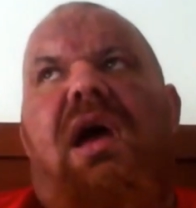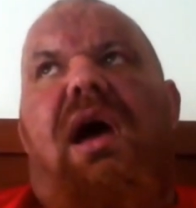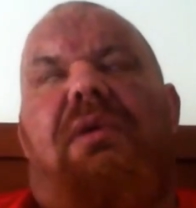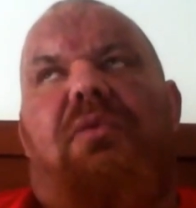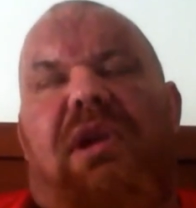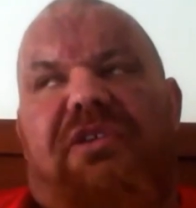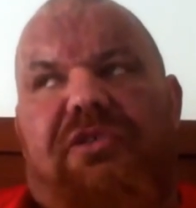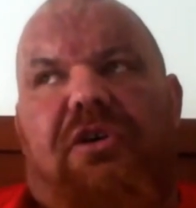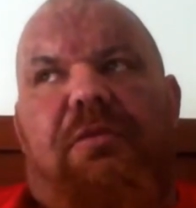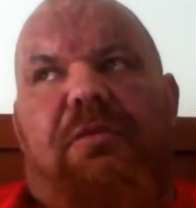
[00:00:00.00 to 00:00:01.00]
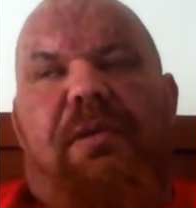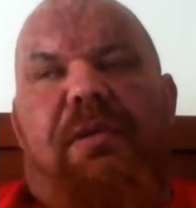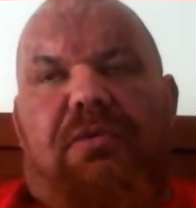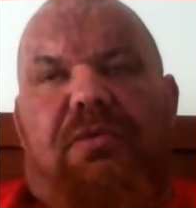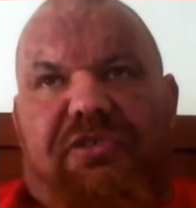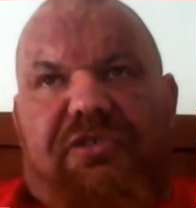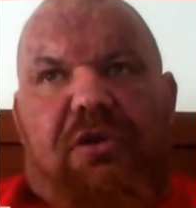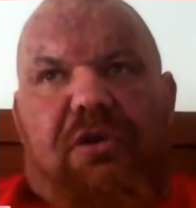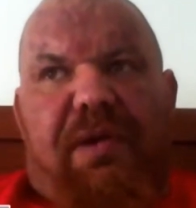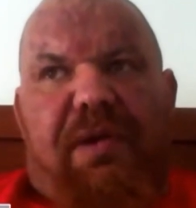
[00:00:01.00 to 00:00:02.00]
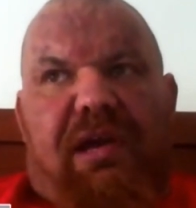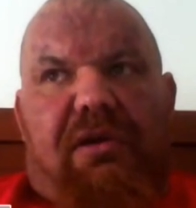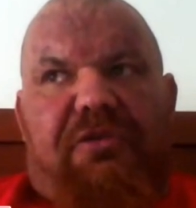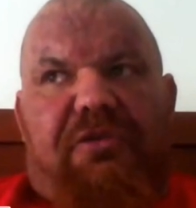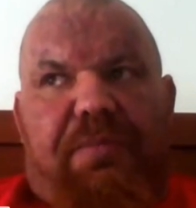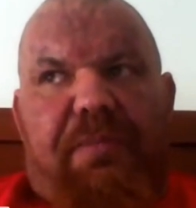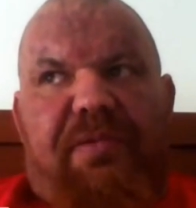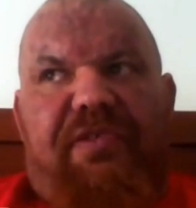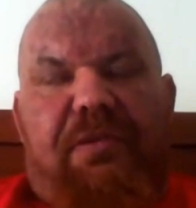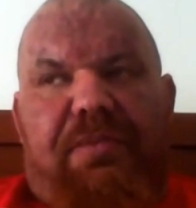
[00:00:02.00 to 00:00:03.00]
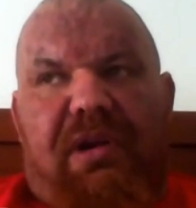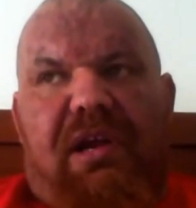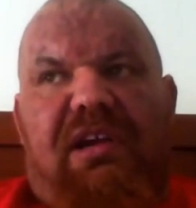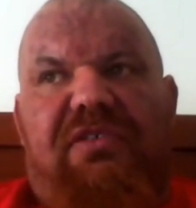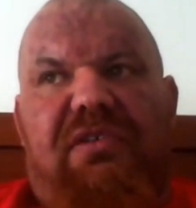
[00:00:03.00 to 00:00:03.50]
And when I tore my pec, I was prepping for the British.